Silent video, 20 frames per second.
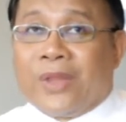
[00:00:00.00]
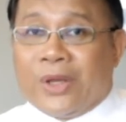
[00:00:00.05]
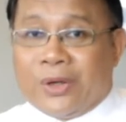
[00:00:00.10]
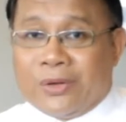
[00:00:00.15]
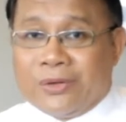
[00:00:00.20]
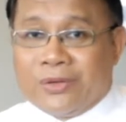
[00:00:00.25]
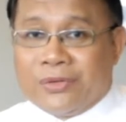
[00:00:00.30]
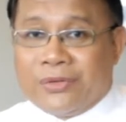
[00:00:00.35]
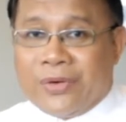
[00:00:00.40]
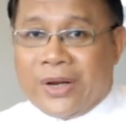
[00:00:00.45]

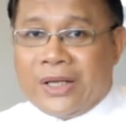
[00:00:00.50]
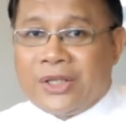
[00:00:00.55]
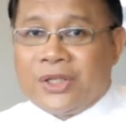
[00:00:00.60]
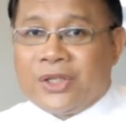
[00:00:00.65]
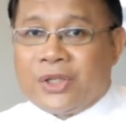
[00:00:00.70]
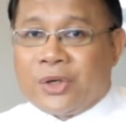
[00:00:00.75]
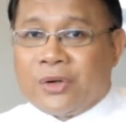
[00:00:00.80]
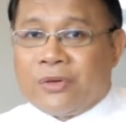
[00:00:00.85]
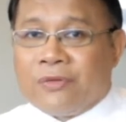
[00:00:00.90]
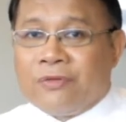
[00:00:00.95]
Don't
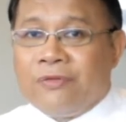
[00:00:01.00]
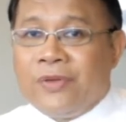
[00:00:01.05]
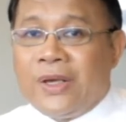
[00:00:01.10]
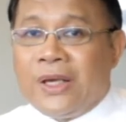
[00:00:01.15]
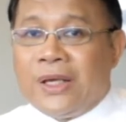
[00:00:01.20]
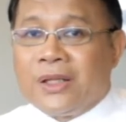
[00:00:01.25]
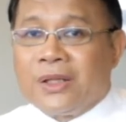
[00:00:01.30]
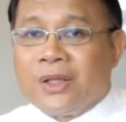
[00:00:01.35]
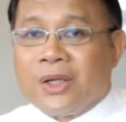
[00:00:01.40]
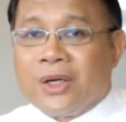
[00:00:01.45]
raise your
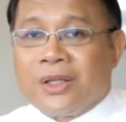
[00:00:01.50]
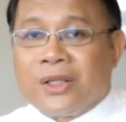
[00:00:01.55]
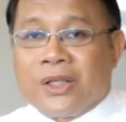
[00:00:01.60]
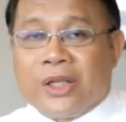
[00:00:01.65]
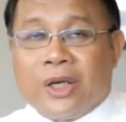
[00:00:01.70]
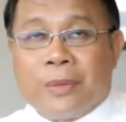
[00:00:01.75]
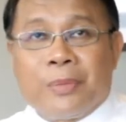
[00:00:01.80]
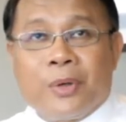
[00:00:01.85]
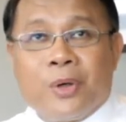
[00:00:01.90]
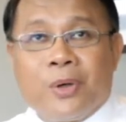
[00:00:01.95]
feet on
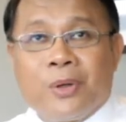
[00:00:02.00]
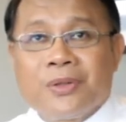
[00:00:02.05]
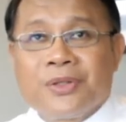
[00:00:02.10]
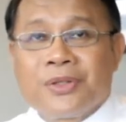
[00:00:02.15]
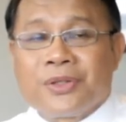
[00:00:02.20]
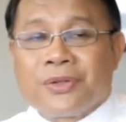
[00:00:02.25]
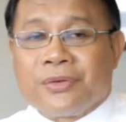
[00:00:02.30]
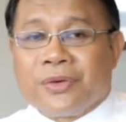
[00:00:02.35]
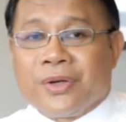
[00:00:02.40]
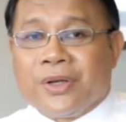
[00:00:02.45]
the
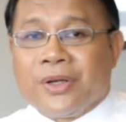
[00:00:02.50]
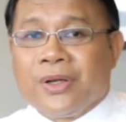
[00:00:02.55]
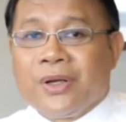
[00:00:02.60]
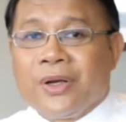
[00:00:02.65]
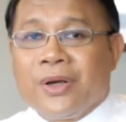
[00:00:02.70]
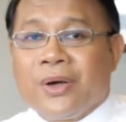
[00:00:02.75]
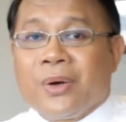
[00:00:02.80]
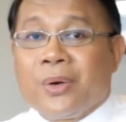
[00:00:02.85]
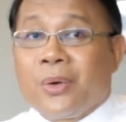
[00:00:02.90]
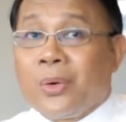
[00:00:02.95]
upholstery
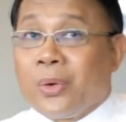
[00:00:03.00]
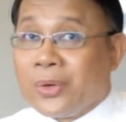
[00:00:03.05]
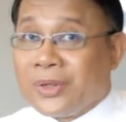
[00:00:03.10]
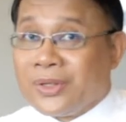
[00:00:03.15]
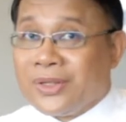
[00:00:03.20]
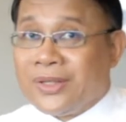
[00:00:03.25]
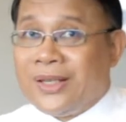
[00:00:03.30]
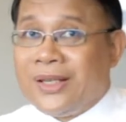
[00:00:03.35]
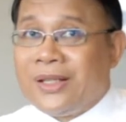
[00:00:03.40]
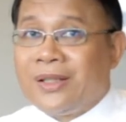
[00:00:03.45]
or
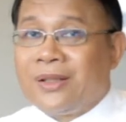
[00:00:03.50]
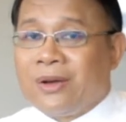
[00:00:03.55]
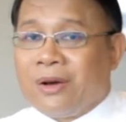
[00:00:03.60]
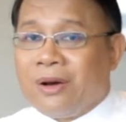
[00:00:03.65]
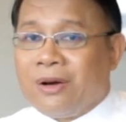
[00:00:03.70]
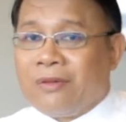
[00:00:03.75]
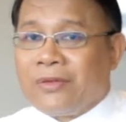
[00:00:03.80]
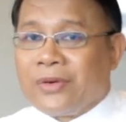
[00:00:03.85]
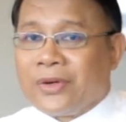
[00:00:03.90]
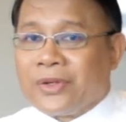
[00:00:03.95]
seat
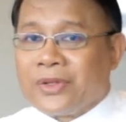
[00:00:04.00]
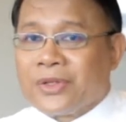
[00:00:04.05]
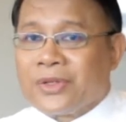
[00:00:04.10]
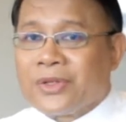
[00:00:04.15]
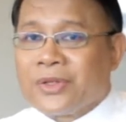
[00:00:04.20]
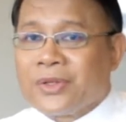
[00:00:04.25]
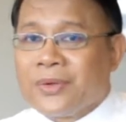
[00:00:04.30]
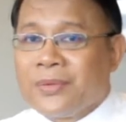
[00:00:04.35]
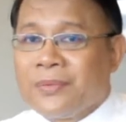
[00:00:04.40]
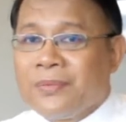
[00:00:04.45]

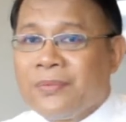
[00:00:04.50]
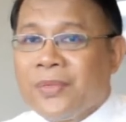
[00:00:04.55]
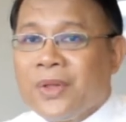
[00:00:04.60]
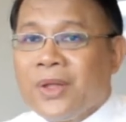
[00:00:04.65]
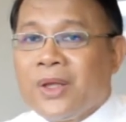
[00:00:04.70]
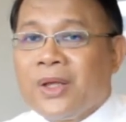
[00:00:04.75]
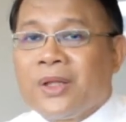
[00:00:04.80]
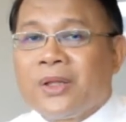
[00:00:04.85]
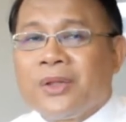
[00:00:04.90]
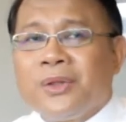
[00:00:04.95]
covers.
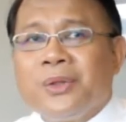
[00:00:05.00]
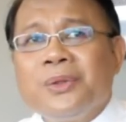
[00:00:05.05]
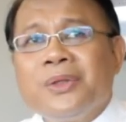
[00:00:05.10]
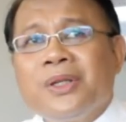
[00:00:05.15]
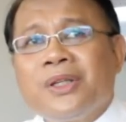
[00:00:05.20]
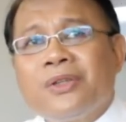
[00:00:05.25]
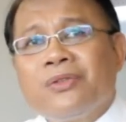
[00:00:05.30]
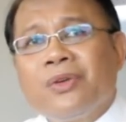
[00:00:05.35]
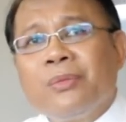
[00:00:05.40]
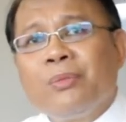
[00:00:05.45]
Do
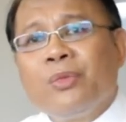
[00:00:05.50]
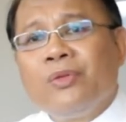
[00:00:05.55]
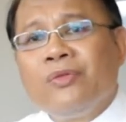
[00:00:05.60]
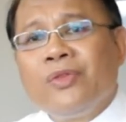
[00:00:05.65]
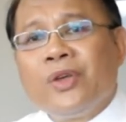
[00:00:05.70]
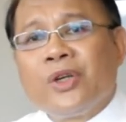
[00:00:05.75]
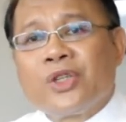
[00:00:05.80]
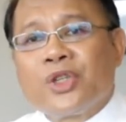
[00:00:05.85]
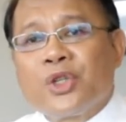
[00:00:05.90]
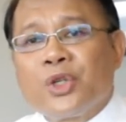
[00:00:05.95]
not remove
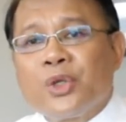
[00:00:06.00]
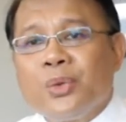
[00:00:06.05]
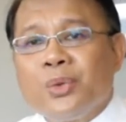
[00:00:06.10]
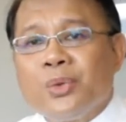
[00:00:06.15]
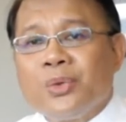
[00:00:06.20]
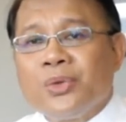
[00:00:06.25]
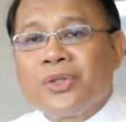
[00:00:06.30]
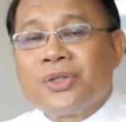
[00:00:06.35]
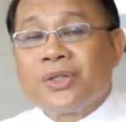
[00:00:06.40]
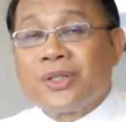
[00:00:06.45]
your
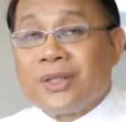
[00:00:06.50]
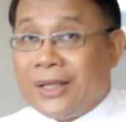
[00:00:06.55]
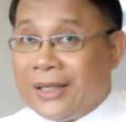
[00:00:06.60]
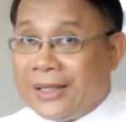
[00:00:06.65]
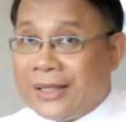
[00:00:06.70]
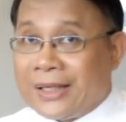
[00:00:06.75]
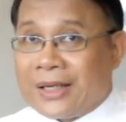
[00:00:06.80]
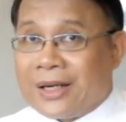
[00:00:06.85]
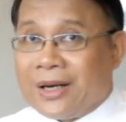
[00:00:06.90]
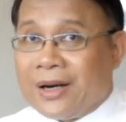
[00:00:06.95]
shoes
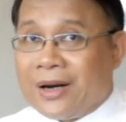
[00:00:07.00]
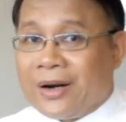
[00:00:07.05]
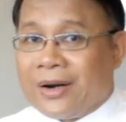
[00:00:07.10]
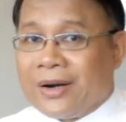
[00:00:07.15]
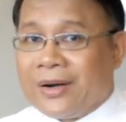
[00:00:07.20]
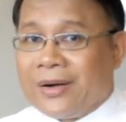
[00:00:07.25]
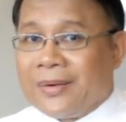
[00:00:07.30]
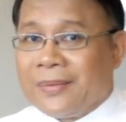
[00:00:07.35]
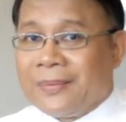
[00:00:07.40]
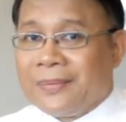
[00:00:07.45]
in the
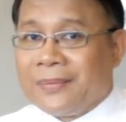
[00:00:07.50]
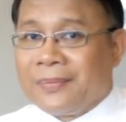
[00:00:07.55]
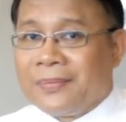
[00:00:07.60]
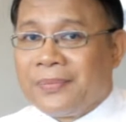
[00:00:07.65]
car.